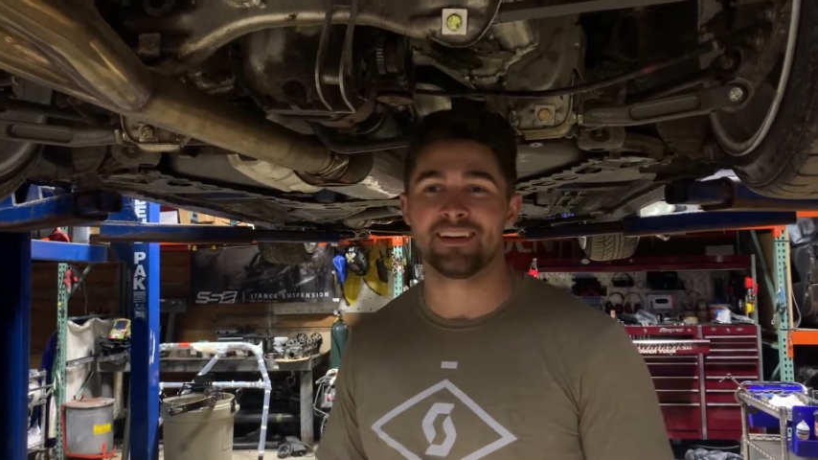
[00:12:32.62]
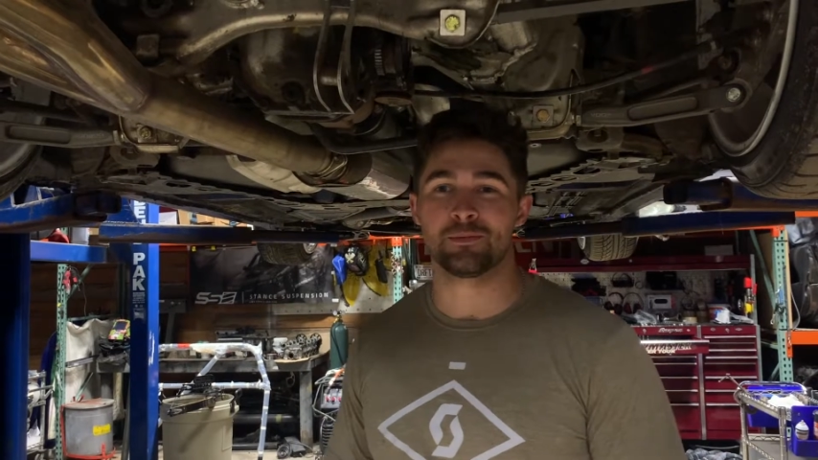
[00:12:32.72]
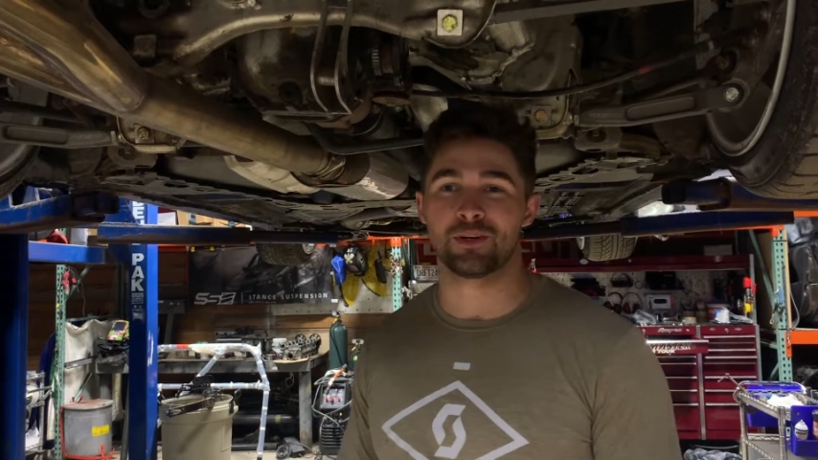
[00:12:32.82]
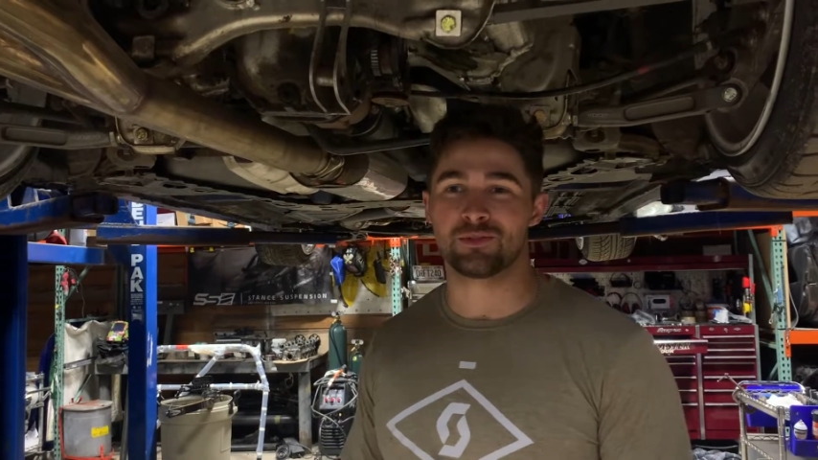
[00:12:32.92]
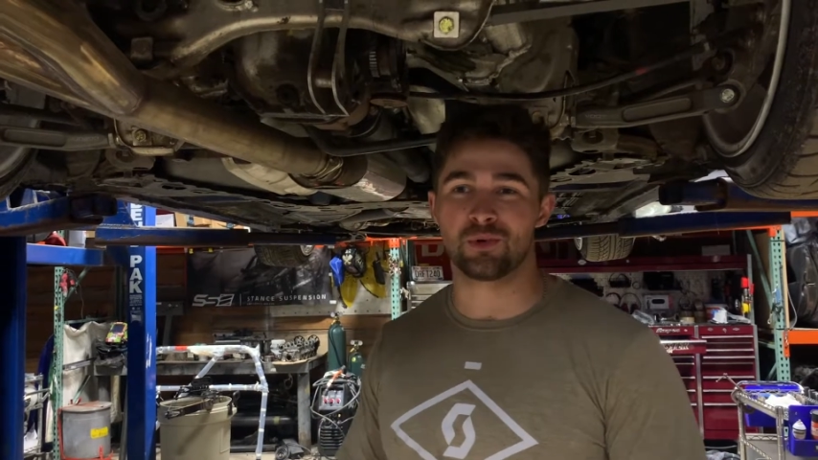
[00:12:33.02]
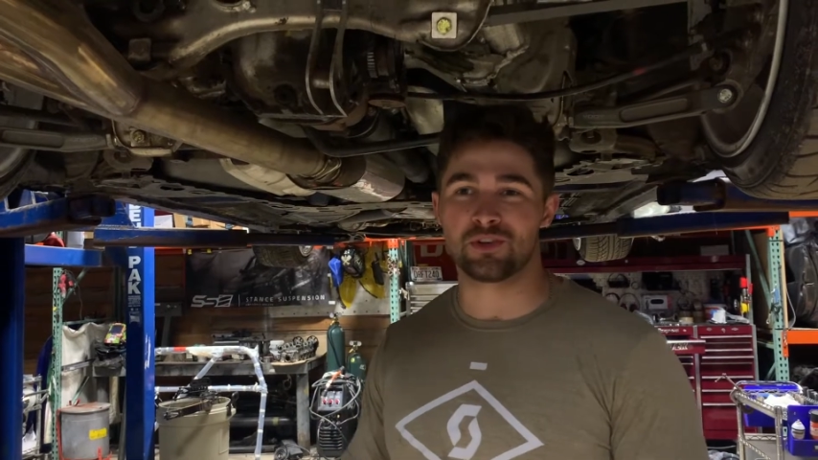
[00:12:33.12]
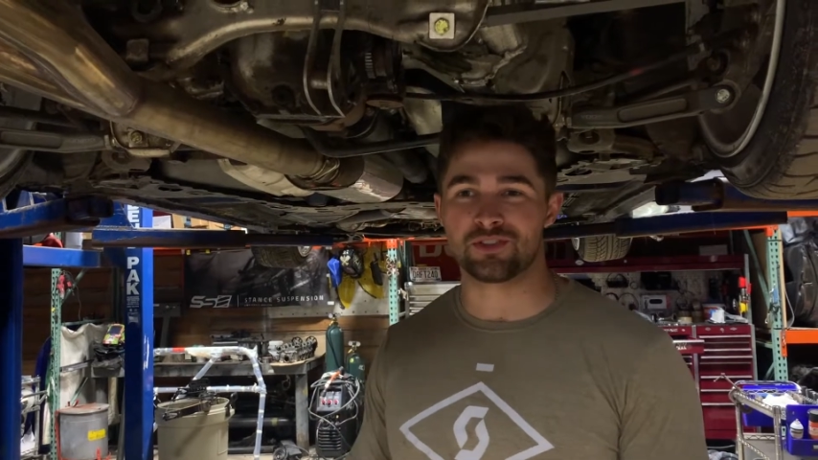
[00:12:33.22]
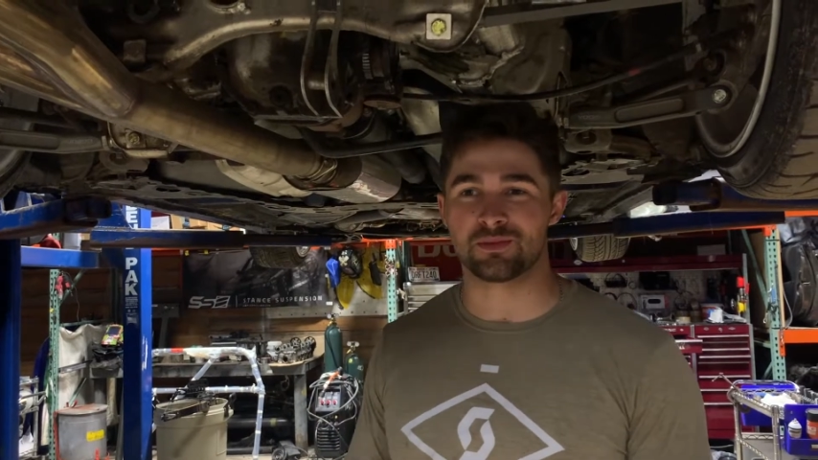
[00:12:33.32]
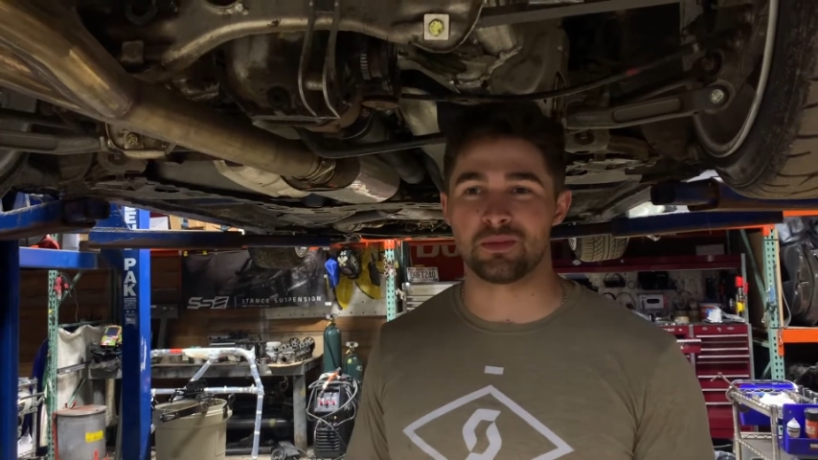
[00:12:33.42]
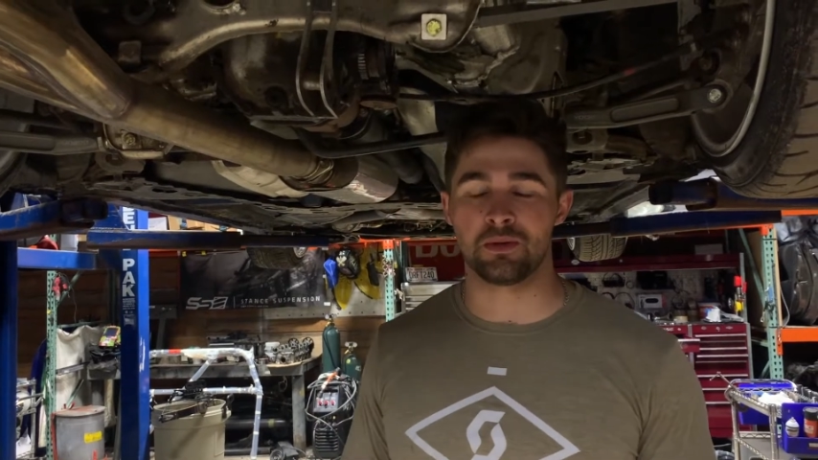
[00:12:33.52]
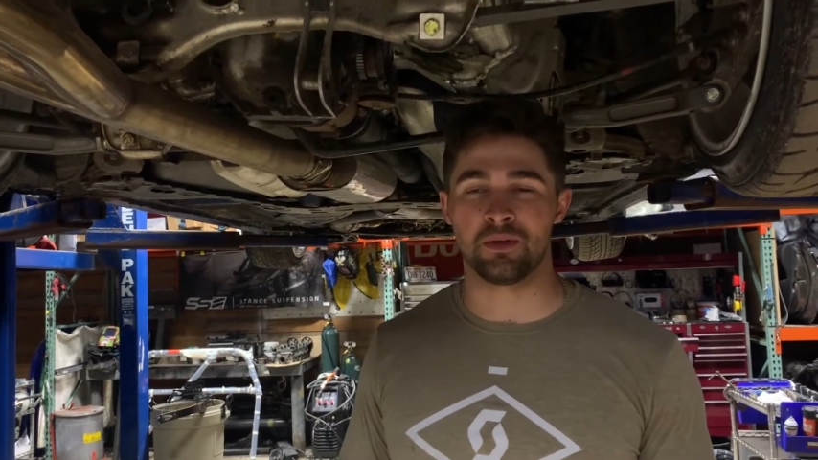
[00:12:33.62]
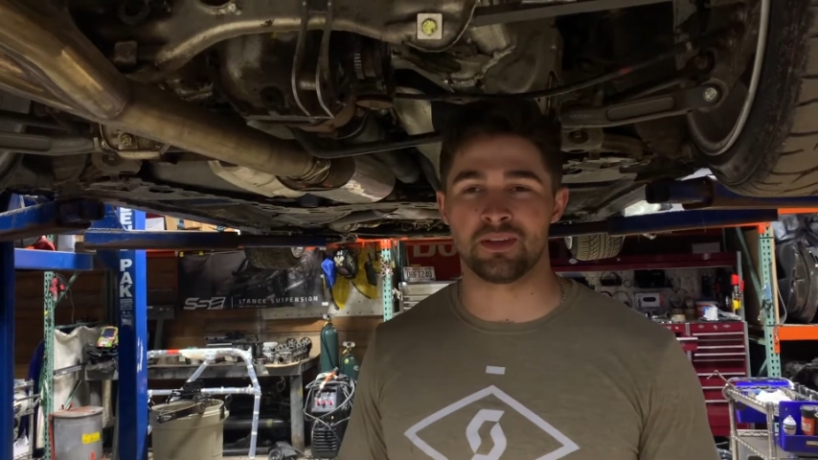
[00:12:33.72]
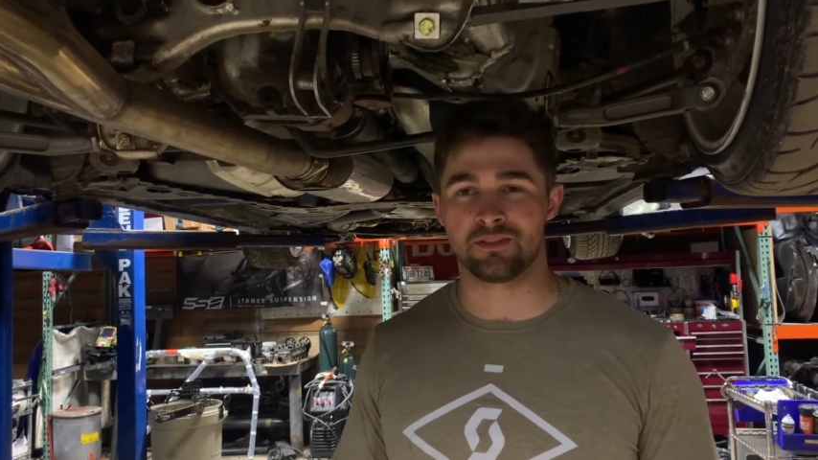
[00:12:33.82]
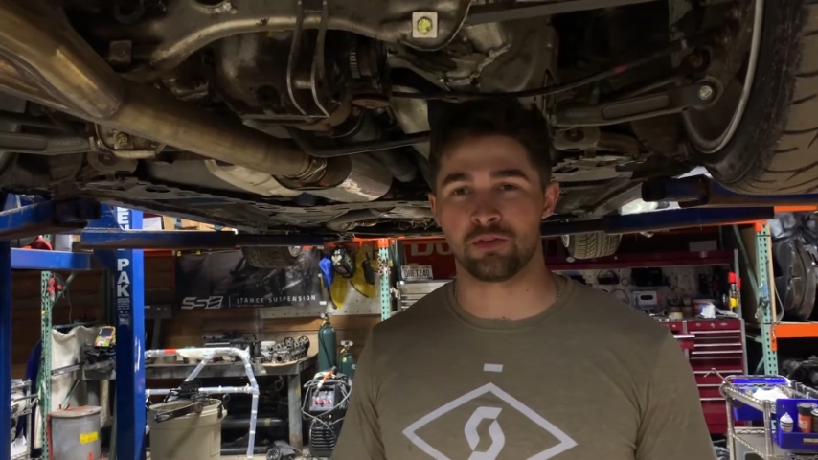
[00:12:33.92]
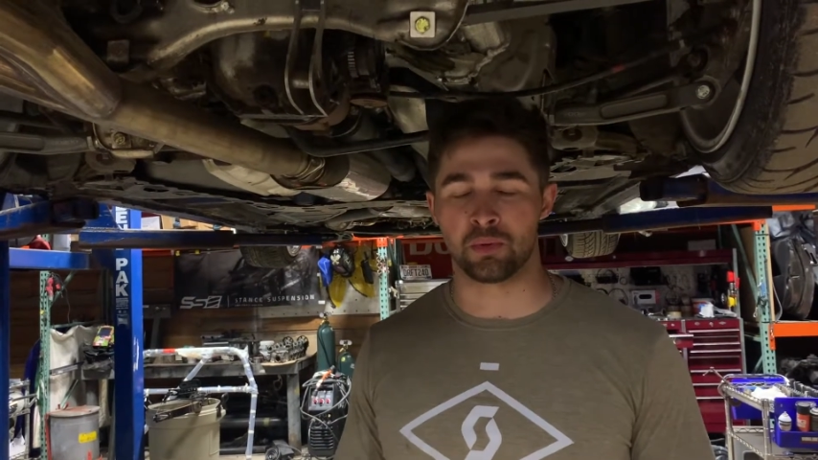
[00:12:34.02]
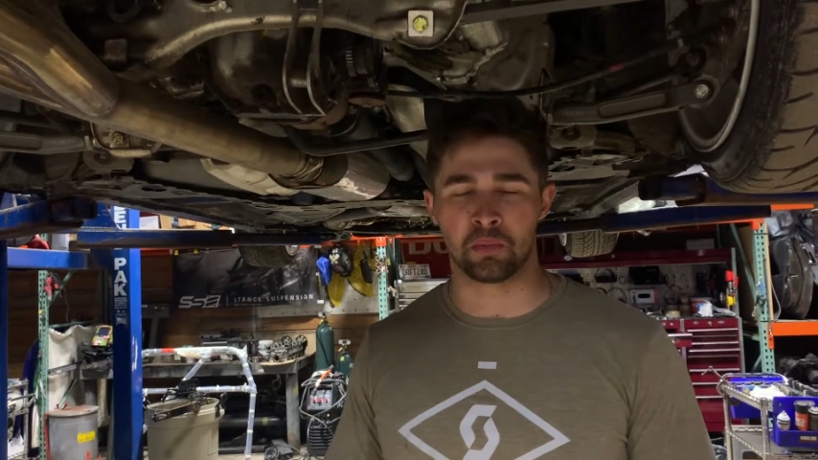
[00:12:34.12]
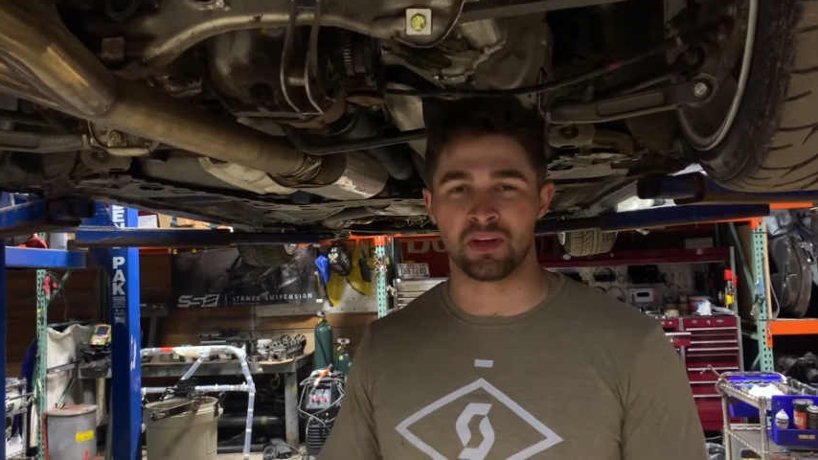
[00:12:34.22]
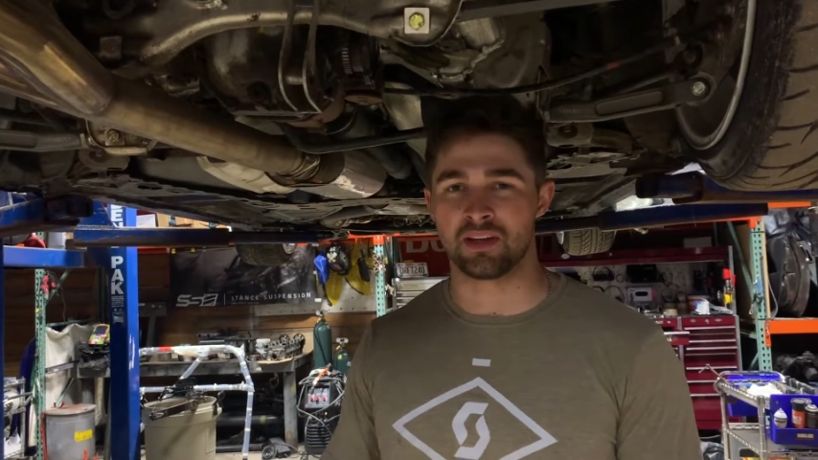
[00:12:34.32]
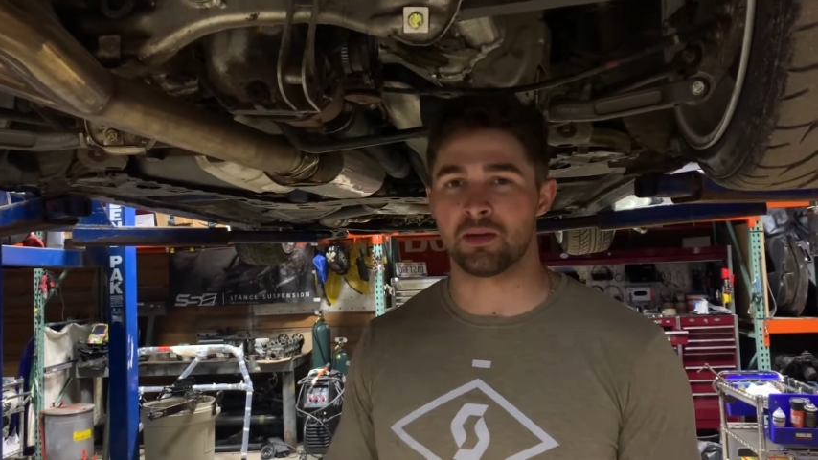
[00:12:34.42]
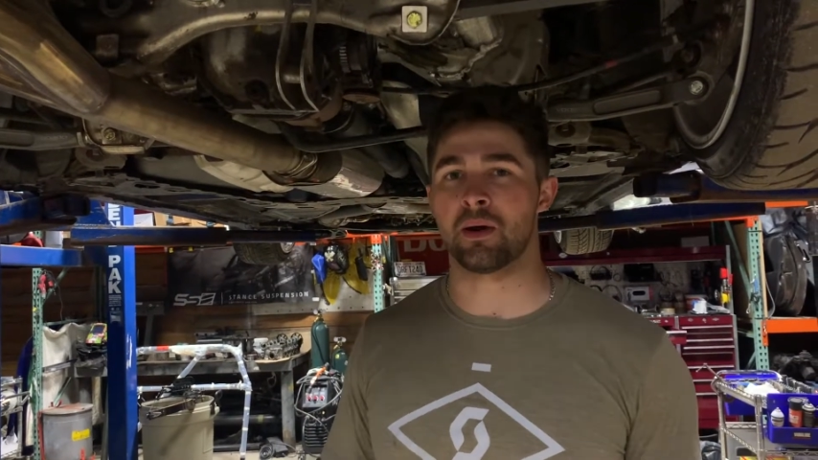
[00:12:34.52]
but it's more just me being super
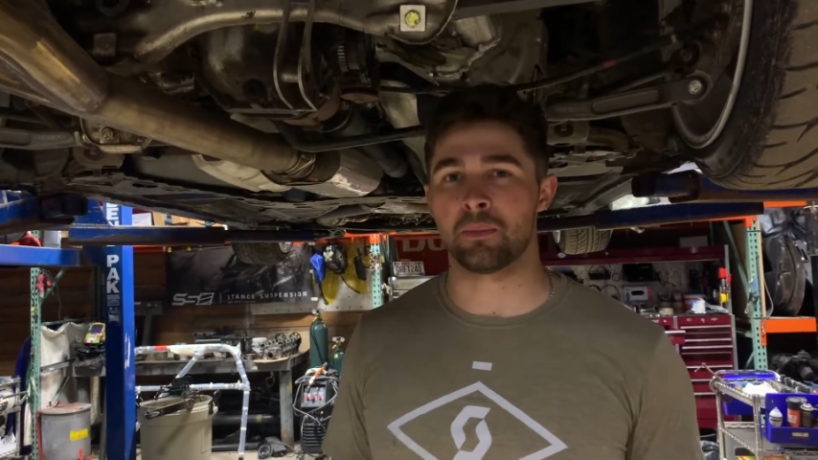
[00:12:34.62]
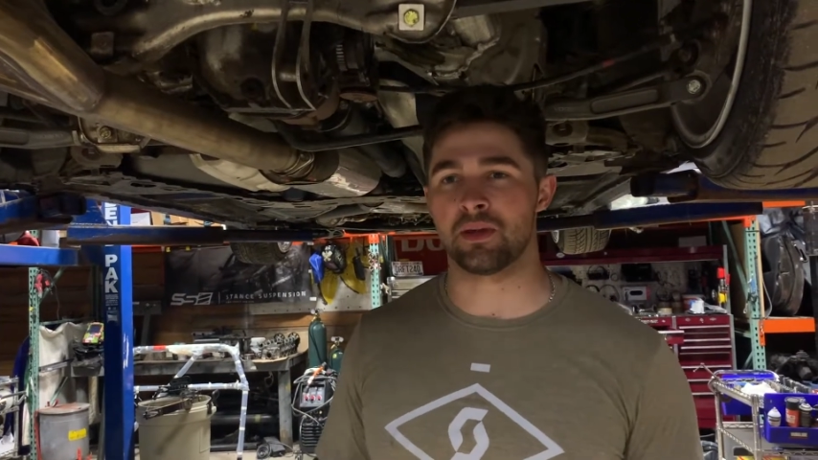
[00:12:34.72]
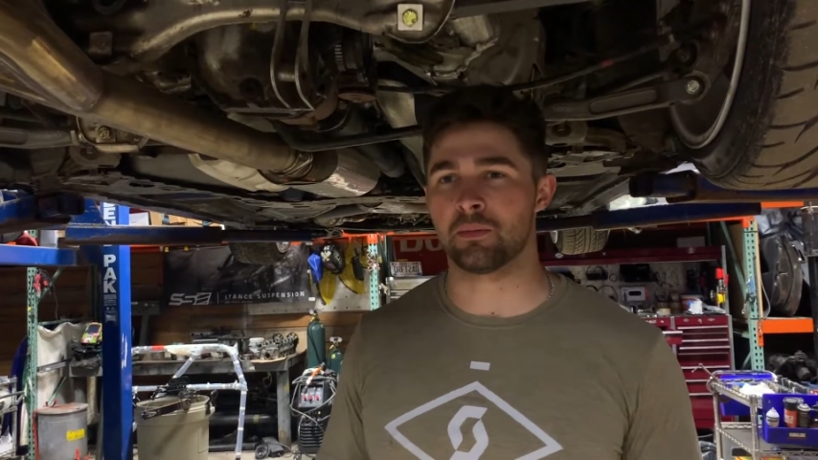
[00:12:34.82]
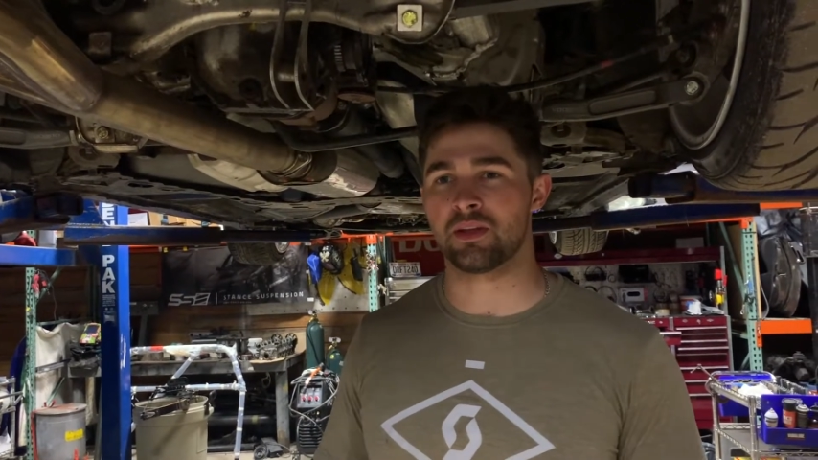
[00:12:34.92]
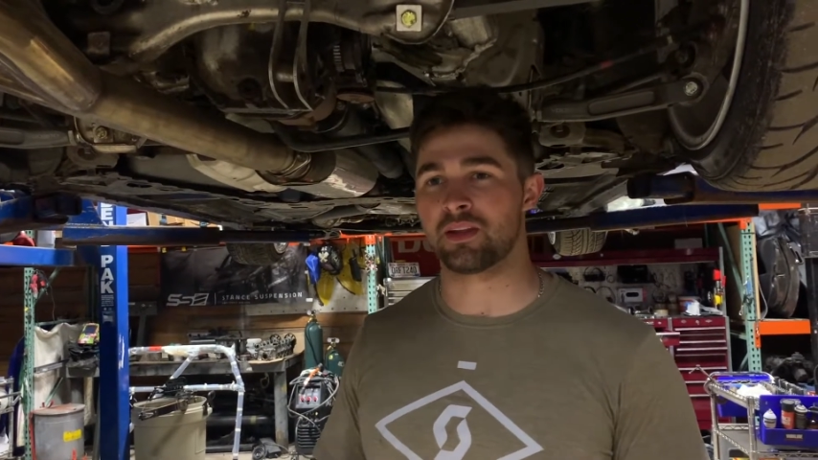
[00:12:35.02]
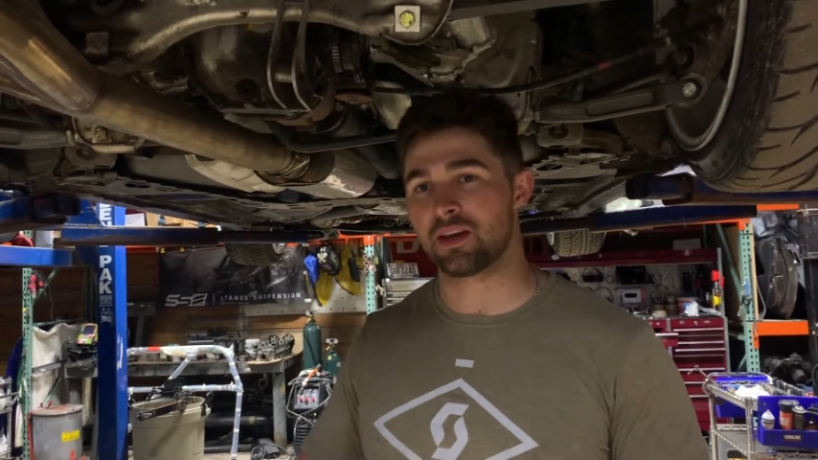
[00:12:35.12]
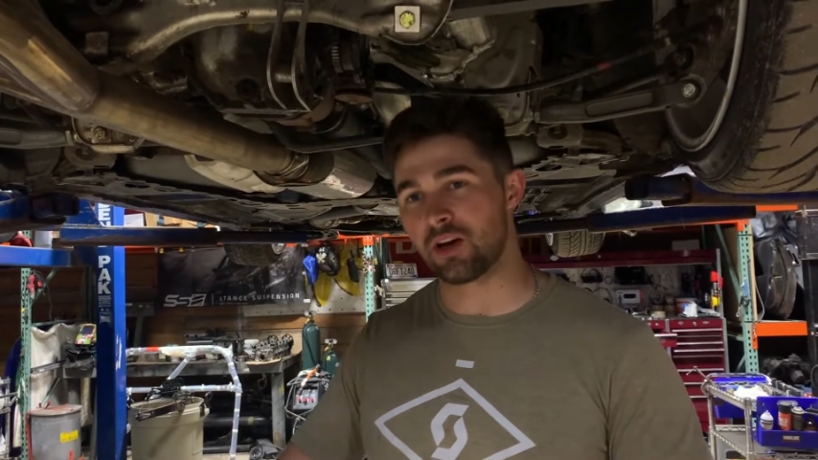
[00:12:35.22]
picky about me being like,